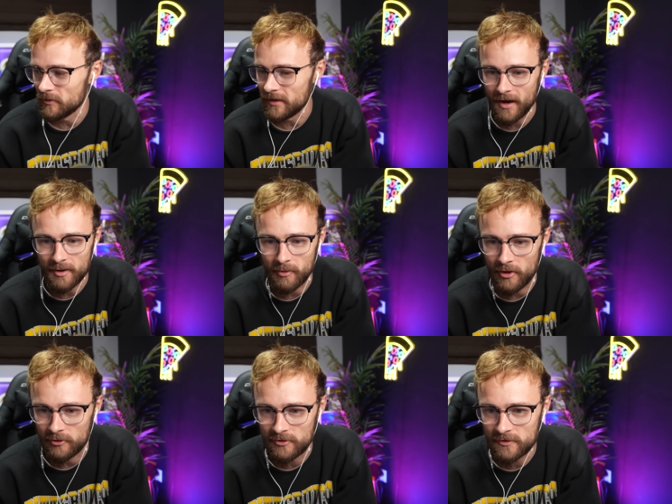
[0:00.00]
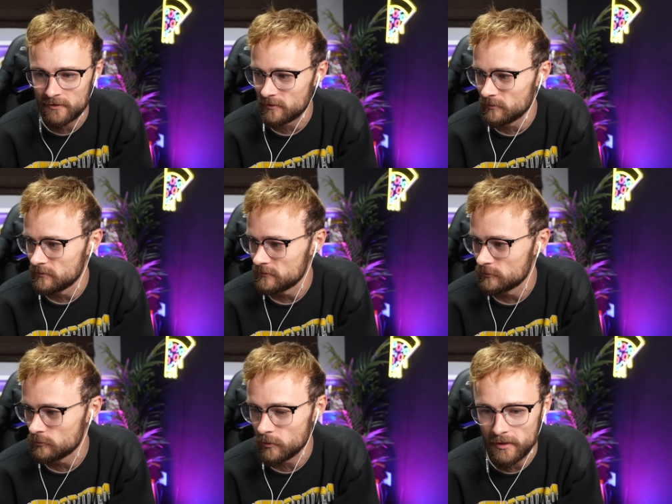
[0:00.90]
really kind of blows because I'm
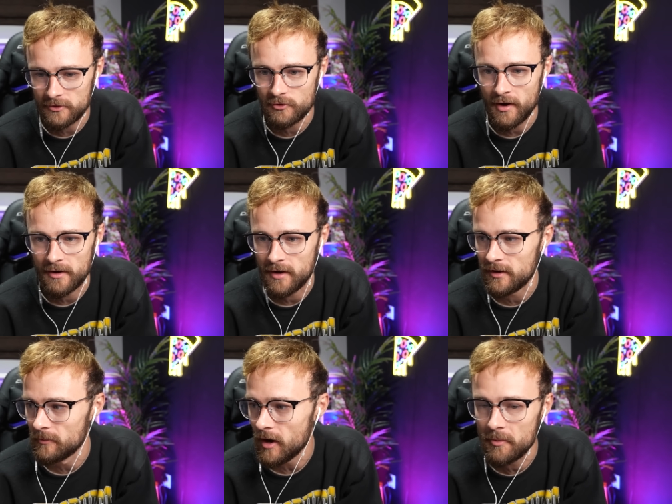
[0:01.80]
really trying to get him